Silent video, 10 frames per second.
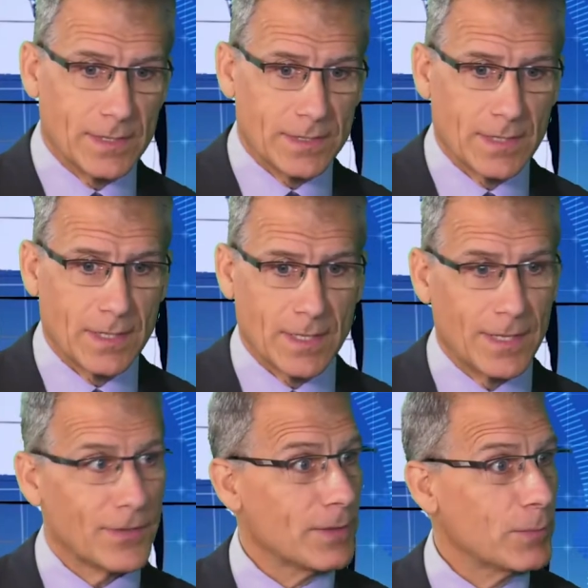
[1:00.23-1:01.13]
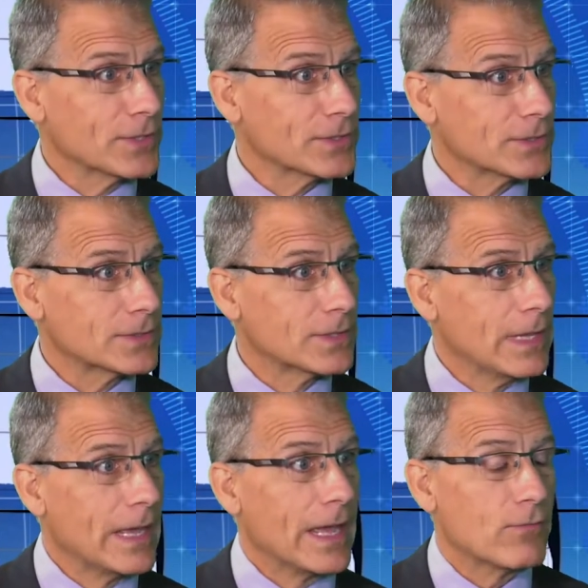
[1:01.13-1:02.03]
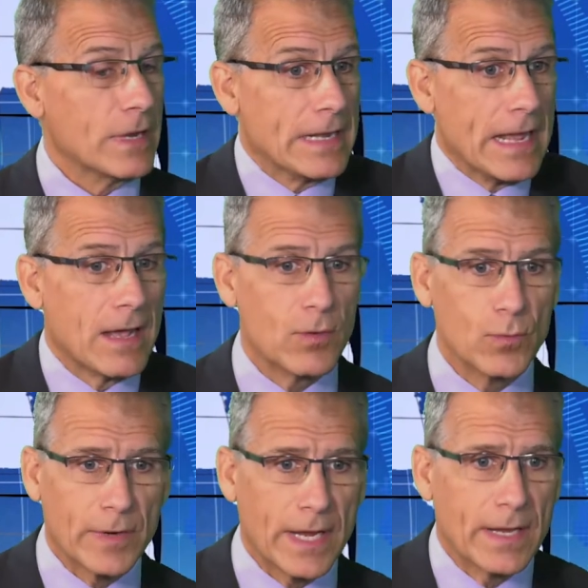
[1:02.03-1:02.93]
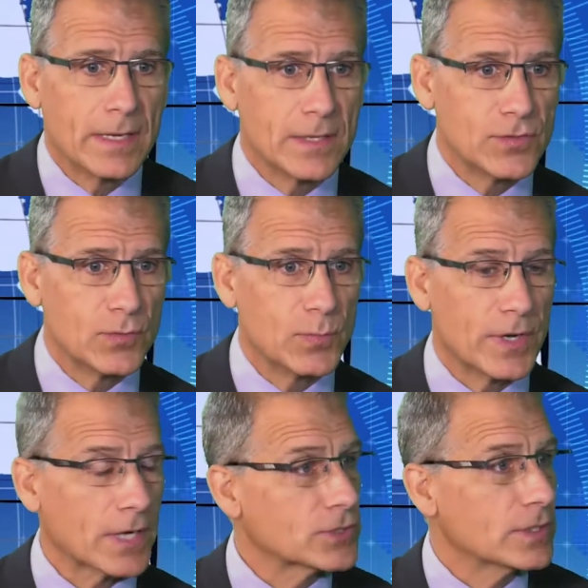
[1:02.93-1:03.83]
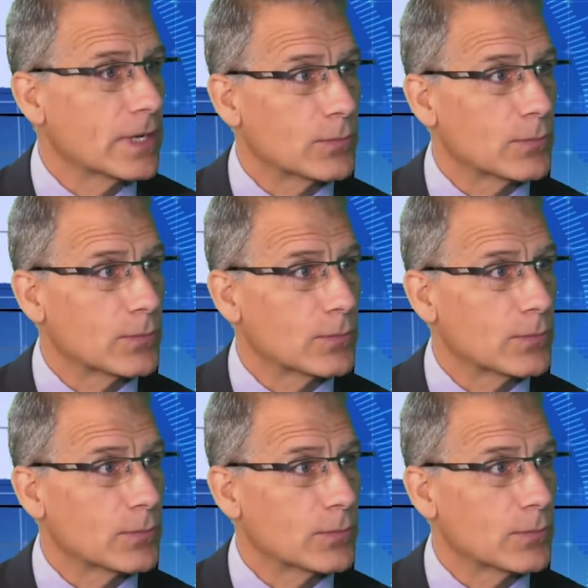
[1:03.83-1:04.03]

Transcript: it and they build it. Mm. And right now we're heading into production